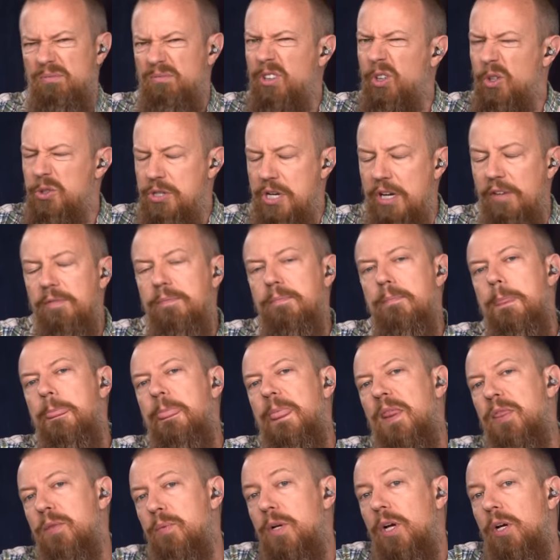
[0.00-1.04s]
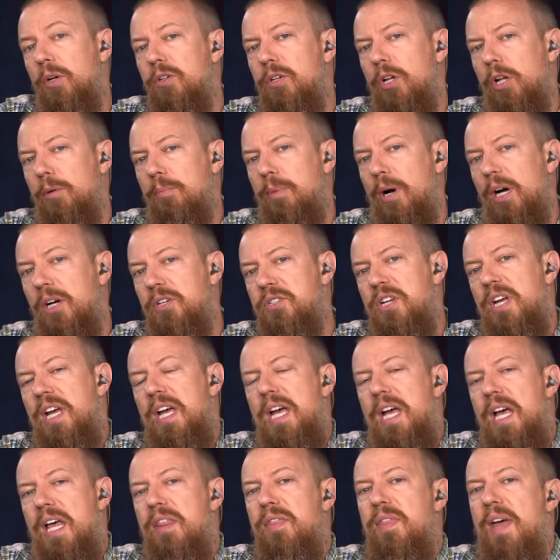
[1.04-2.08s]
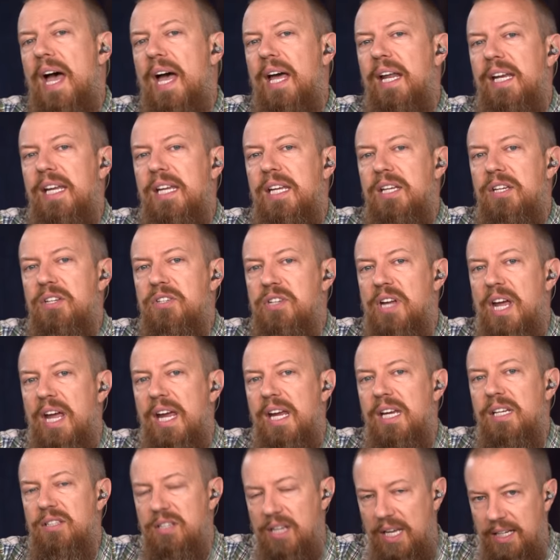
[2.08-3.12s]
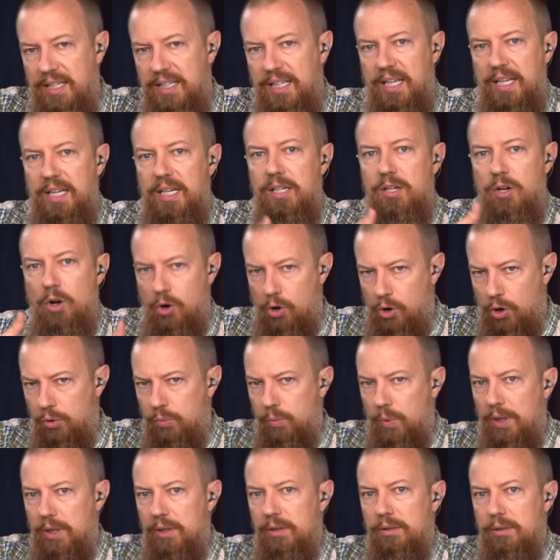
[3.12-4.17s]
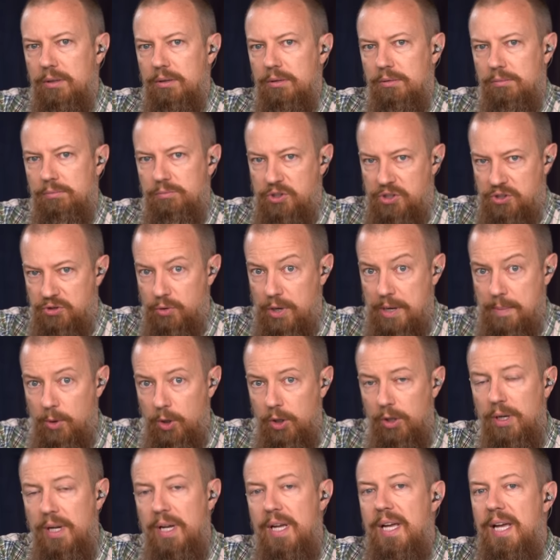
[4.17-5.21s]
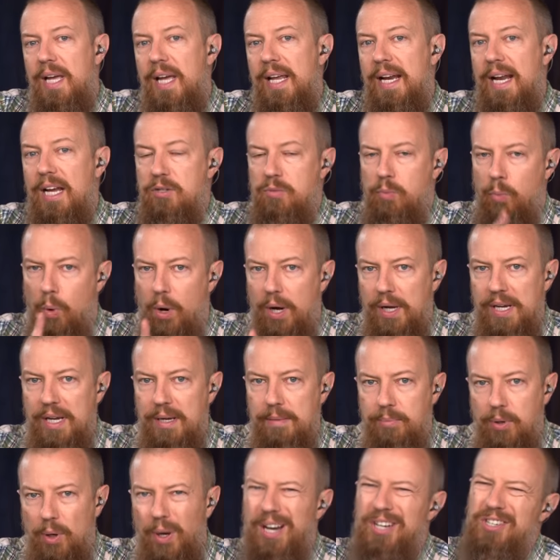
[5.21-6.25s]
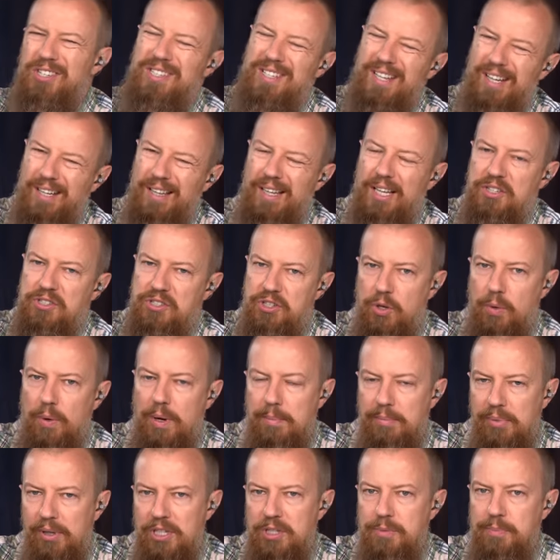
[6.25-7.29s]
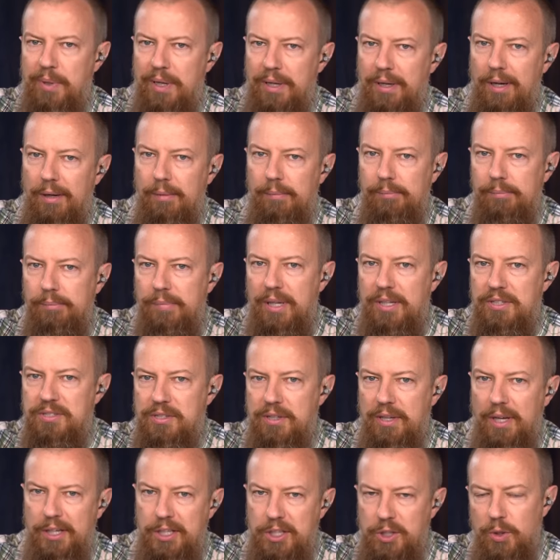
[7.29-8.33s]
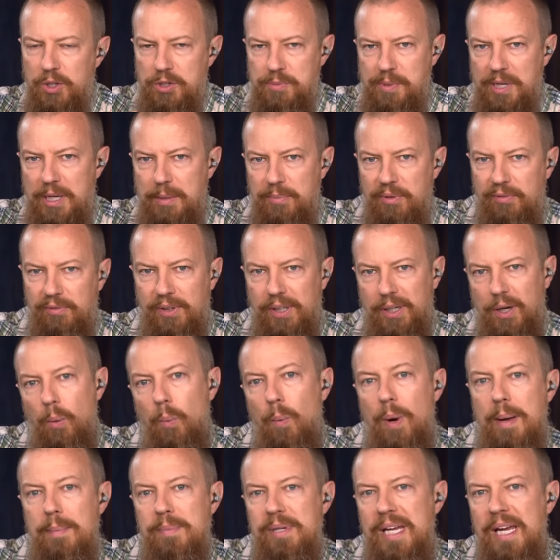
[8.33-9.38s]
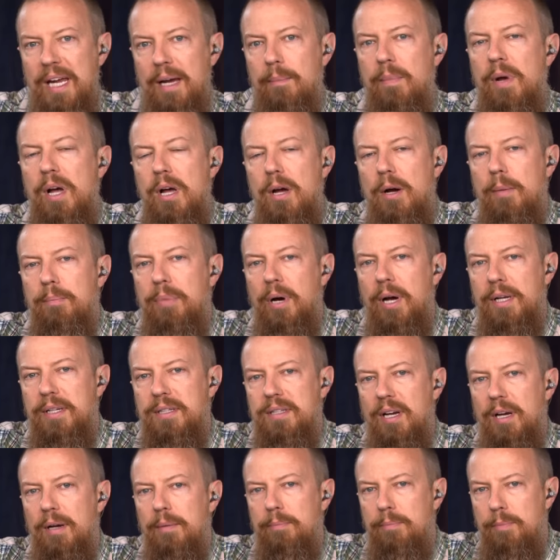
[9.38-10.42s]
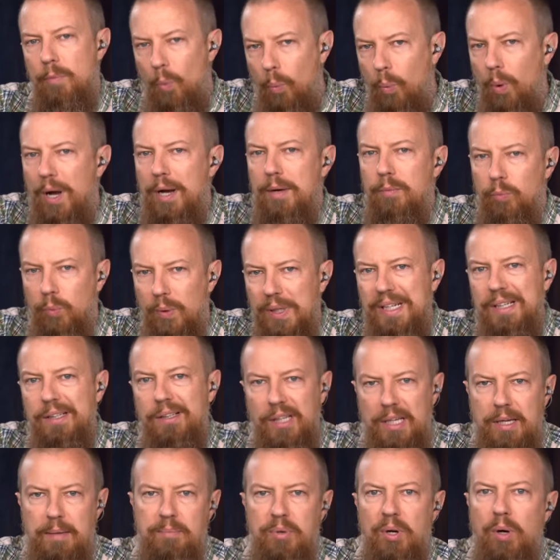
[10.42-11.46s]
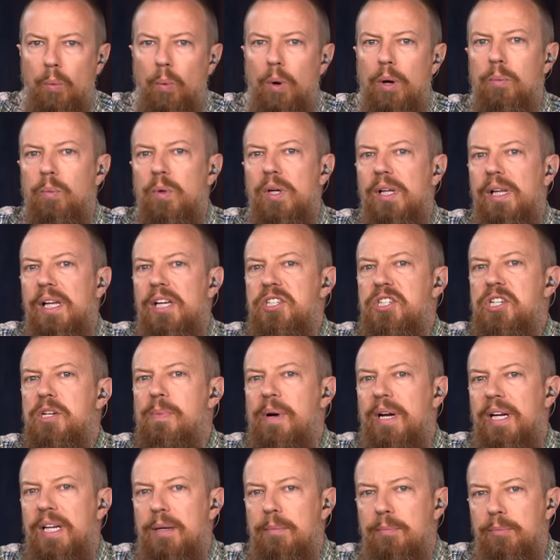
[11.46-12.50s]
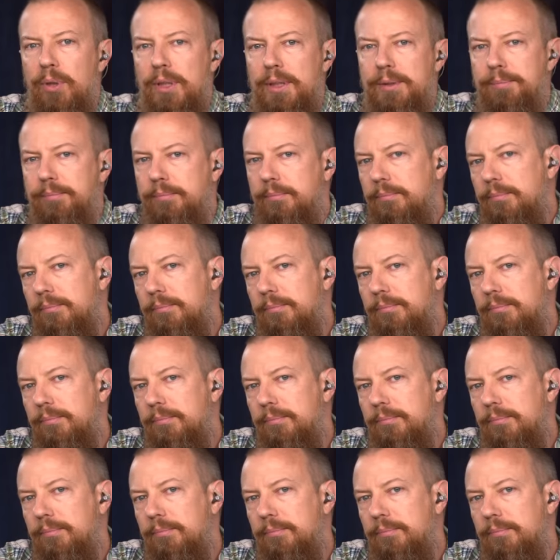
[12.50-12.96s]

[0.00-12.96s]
Close enough. $300 box that is a dedicated hardware streamer. It has one input. Actually, technically has two inputs, but um, it's got a USB input for like a webcam. But uh, one real input, one real HDMI input.